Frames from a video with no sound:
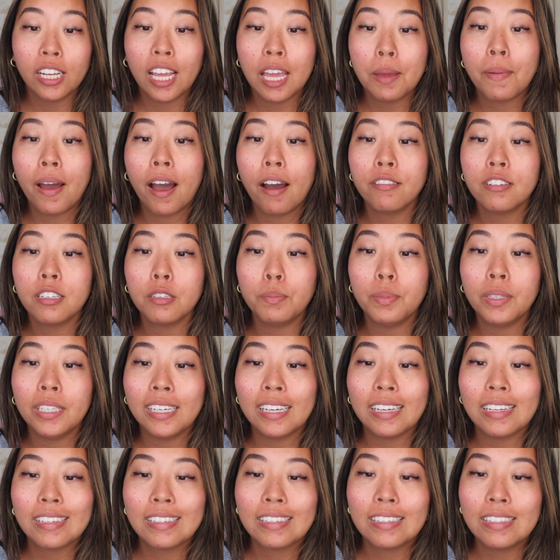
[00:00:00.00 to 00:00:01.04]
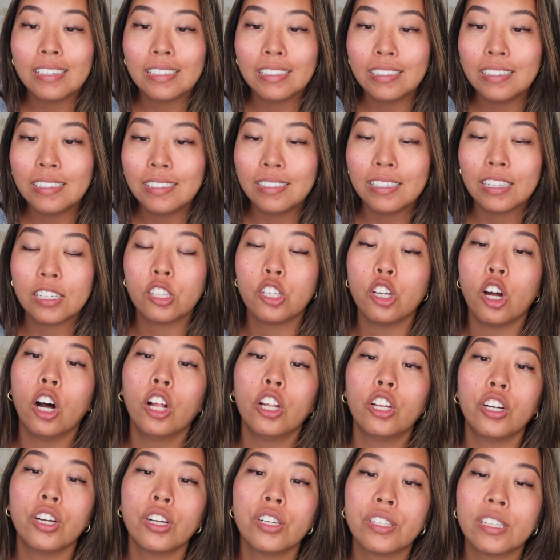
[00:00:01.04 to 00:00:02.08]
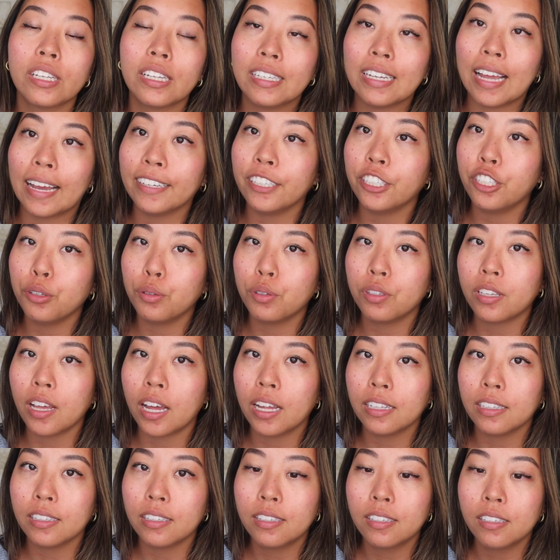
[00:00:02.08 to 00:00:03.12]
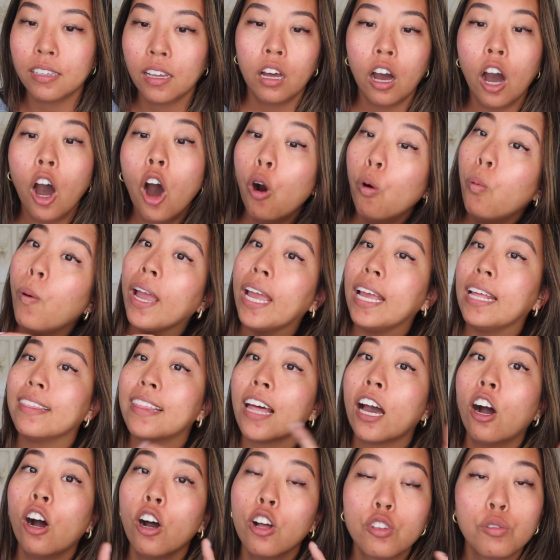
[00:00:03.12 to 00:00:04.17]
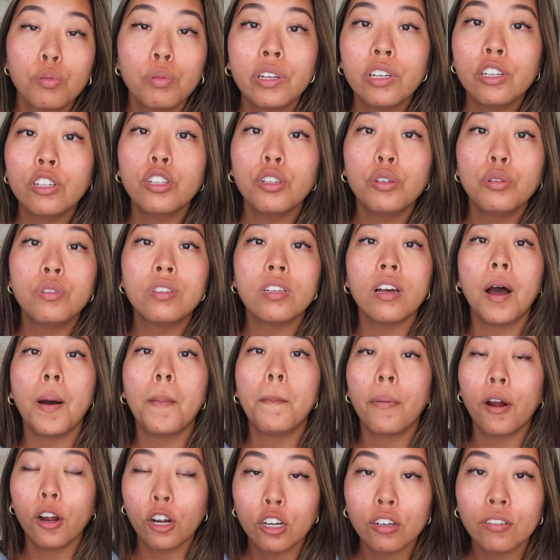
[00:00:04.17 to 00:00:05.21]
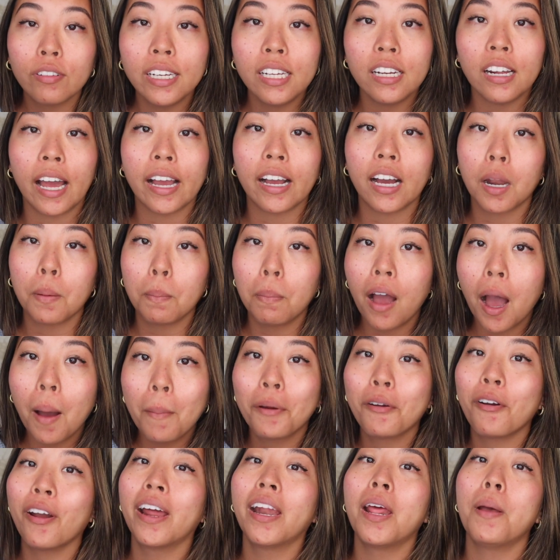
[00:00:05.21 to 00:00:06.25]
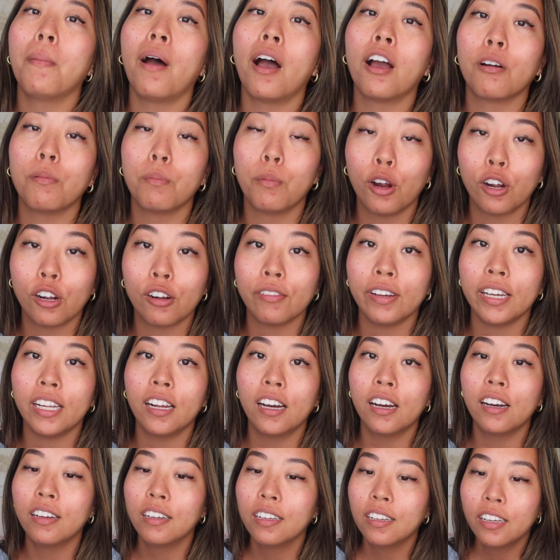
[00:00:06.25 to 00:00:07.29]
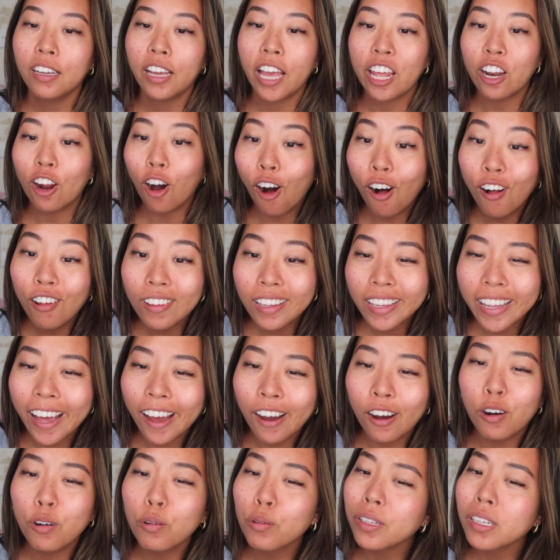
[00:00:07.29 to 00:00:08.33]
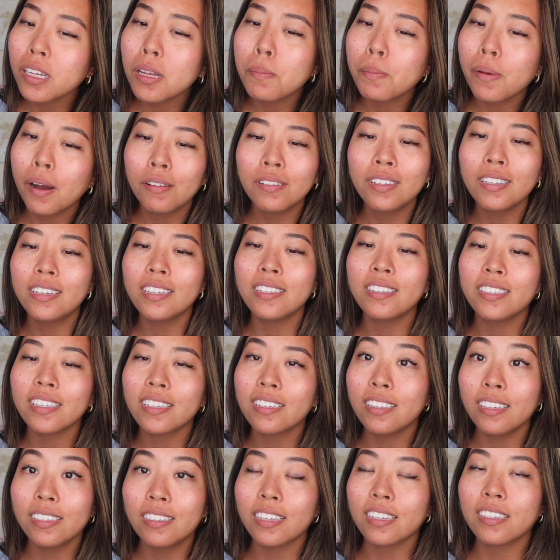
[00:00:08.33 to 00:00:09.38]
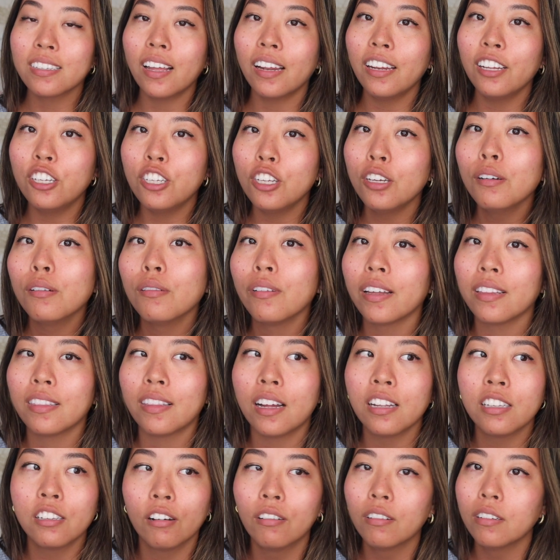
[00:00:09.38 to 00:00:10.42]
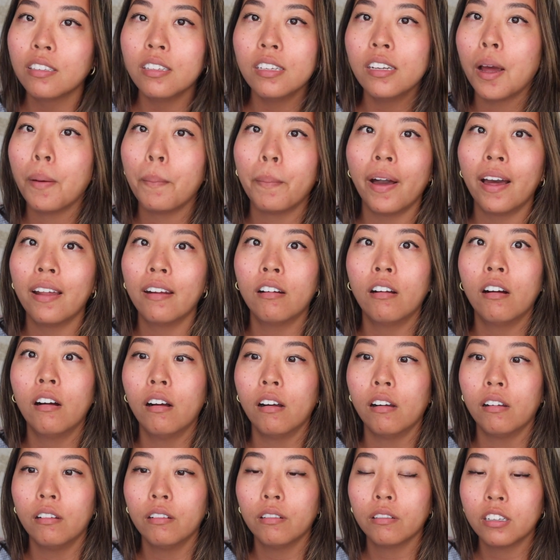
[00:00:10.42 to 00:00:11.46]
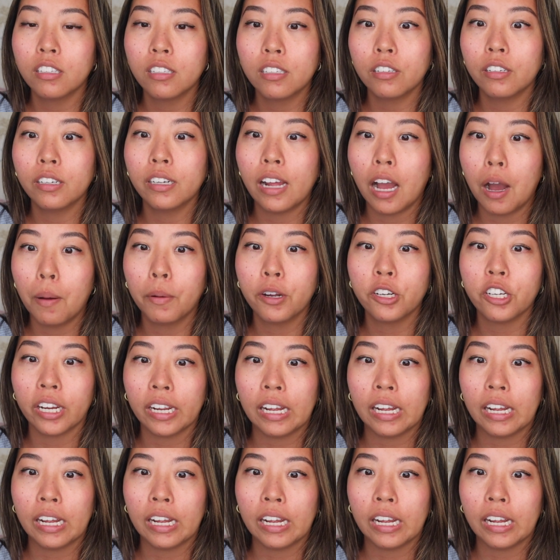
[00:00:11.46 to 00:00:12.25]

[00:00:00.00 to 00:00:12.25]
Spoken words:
came out to be $66.92. Oh wait, that also includes a margarita. I got a pomegranate margarita. And all of that only amounted to $66.92. Like, that's honestly not bad at all considering how much I